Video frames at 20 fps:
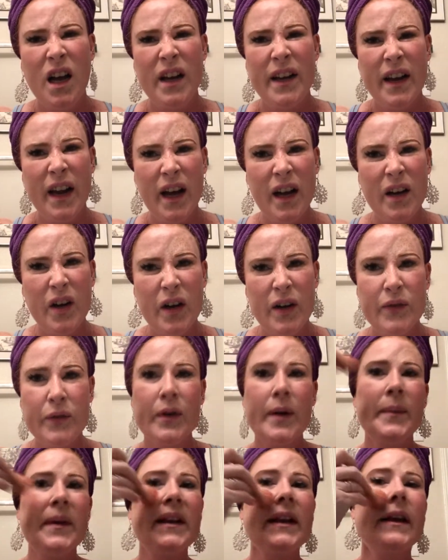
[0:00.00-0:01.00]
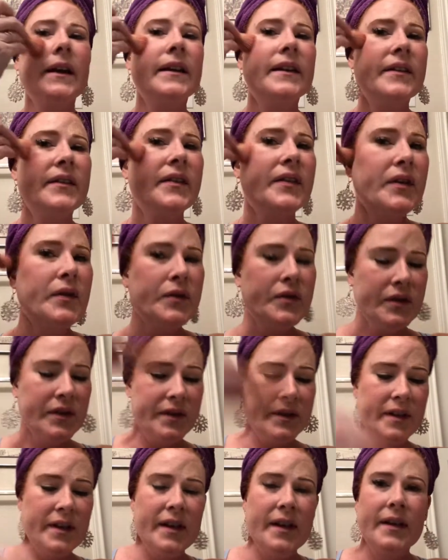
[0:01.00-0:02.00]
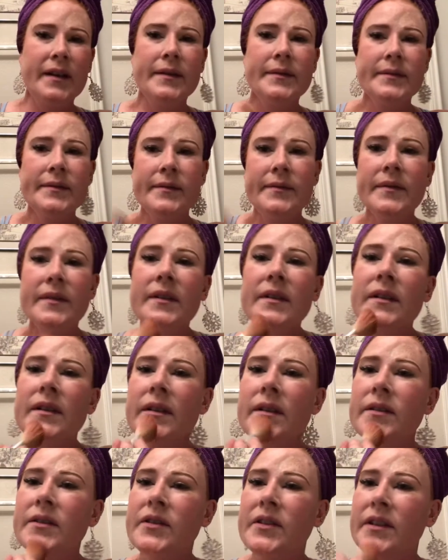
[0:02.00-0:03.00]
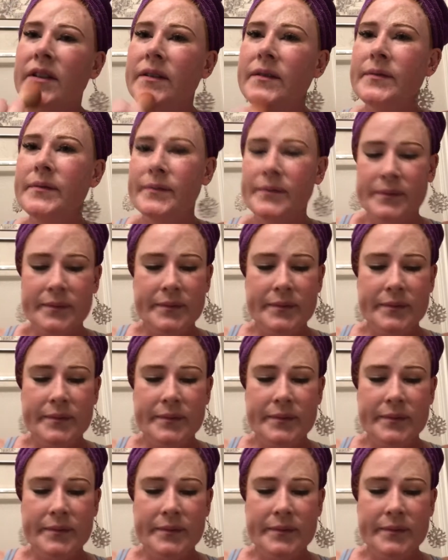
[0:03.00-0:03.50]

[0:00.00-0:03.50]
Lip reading: knockoff Remicade infusion today. And a little chin,